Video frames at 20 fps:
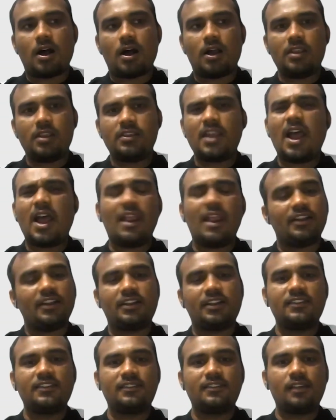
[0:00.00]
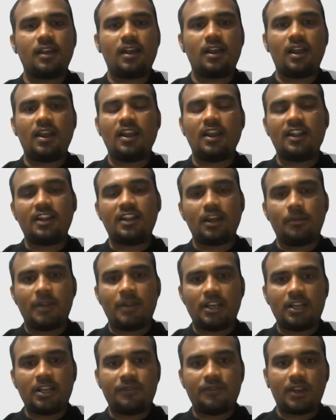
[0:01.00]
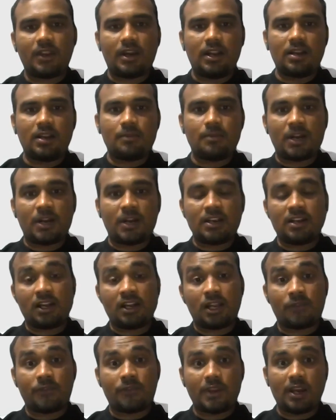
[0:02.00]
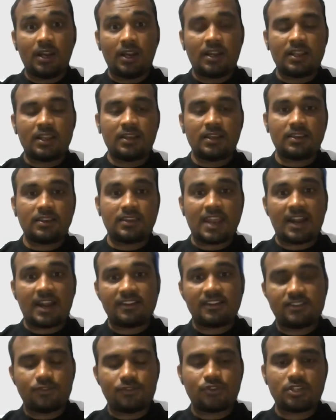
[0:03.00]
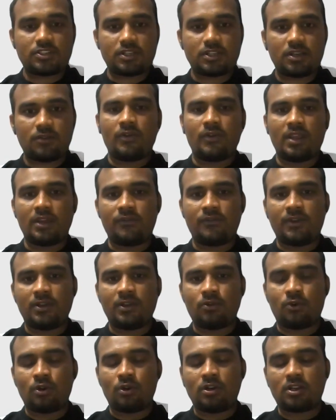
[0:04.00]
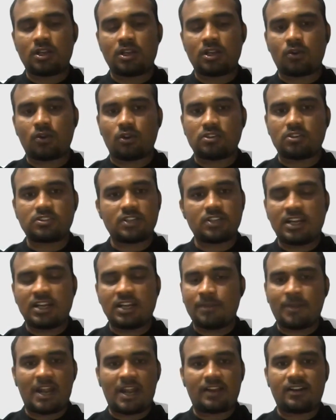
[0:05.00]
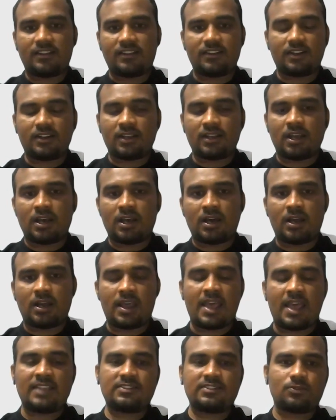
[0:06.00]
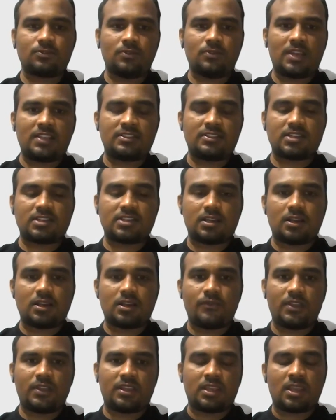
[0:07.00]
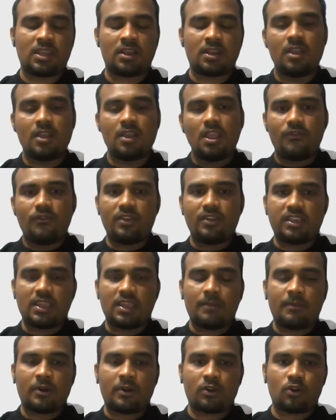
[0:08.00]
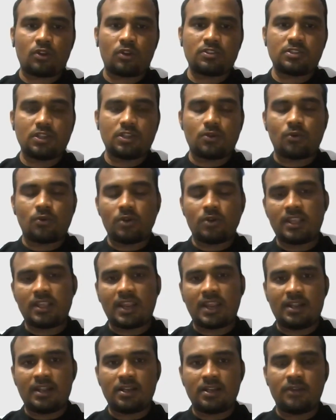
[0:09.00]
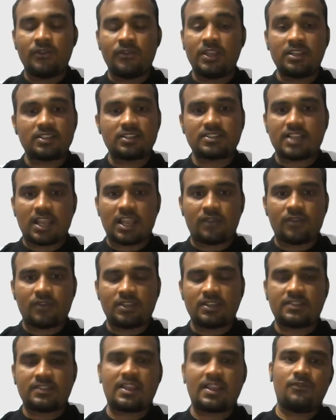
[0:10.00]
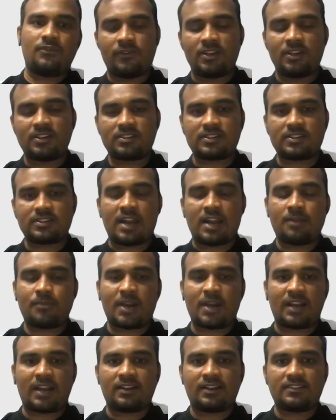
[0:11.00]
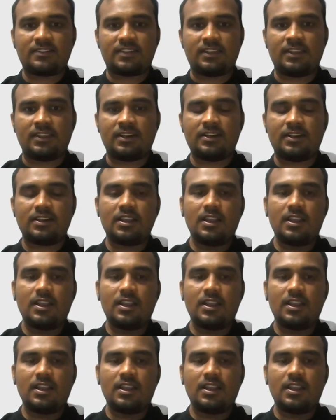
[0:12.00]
Yeah, it is a little bit difficult, but the difficult in that situation where we don't constantly practice it. As soon as we came across the coding and various languages and we start practicing it,